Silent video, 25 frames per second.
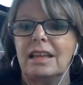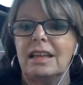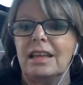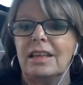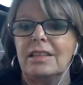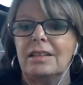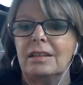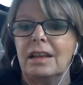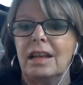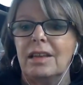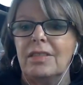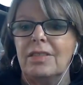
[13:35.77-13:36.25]

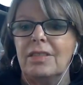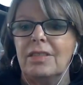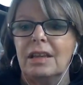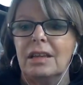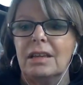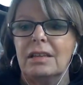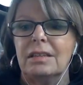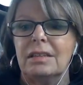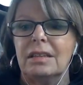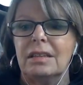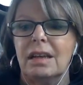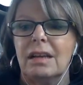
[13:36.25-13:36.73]
and I
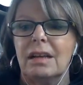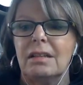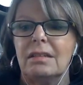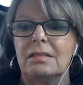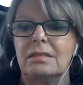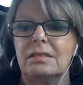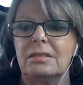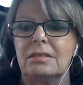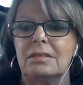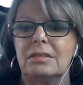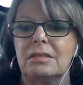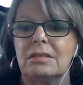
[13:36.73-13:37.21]
think
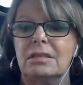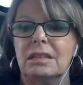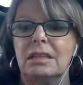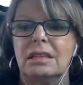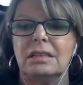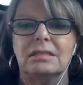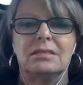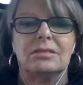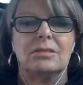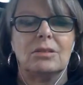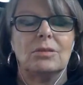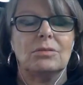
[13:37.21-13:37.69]
Adele
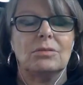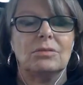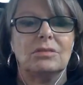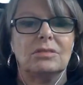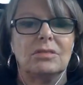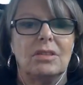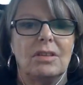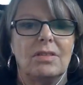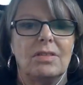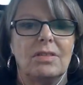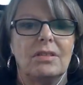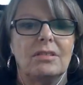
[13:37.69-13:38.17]

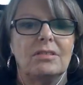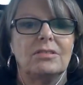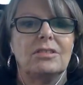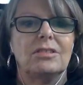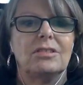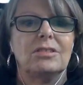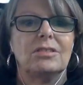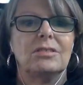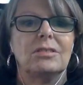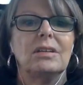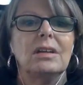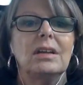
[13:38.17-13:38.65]
goes on there
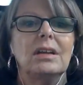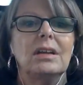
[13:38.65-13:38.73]
too.